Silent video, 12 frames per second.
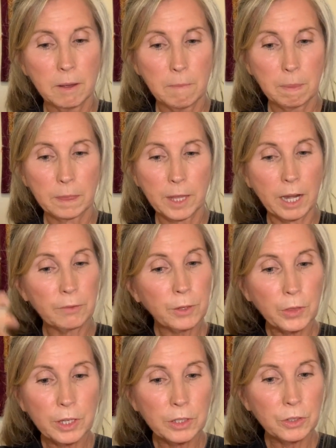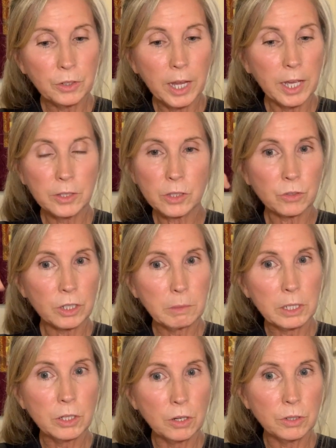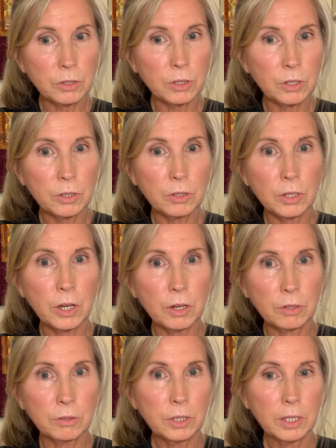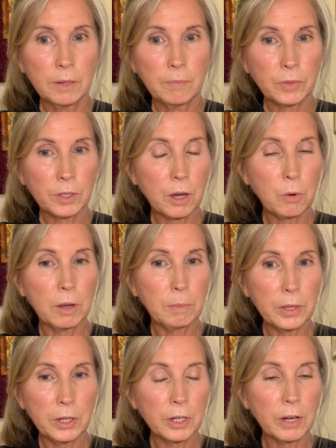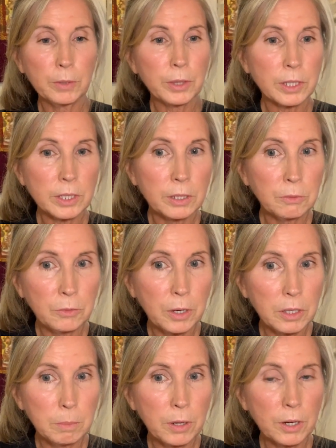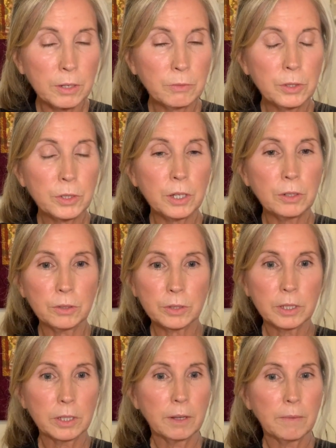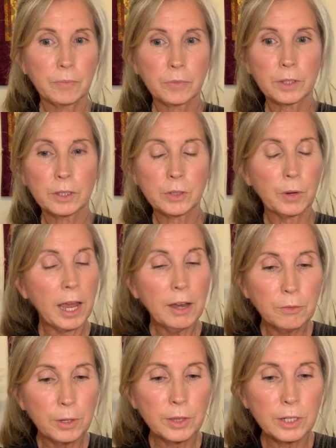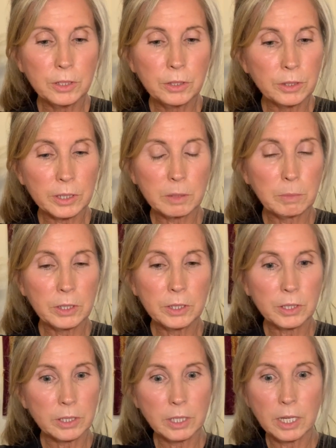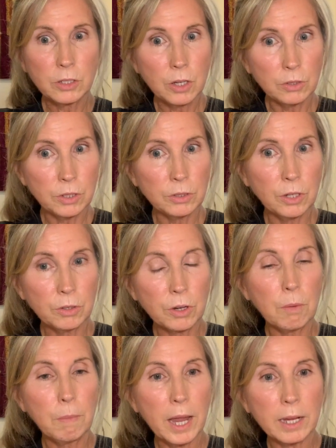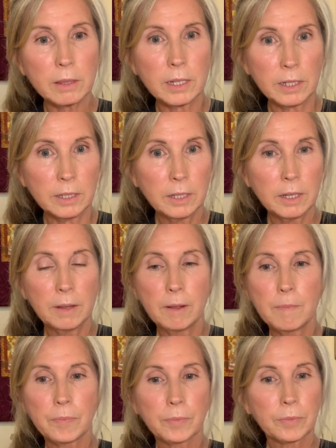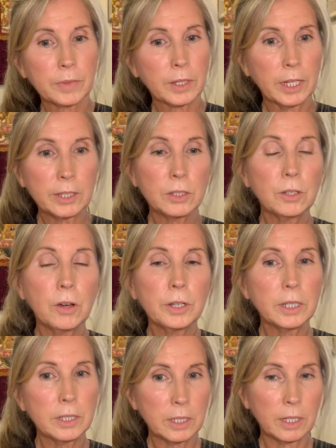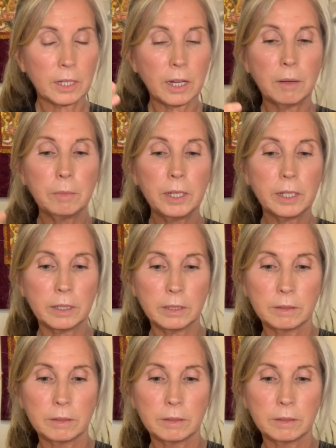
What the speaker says: That everything in your head is screaming, no, no, no, no, no. Go up there, everything's going to fall apart if you don't. So everything in your experience is saying, no, no, no, go back there. It's not easy to come in.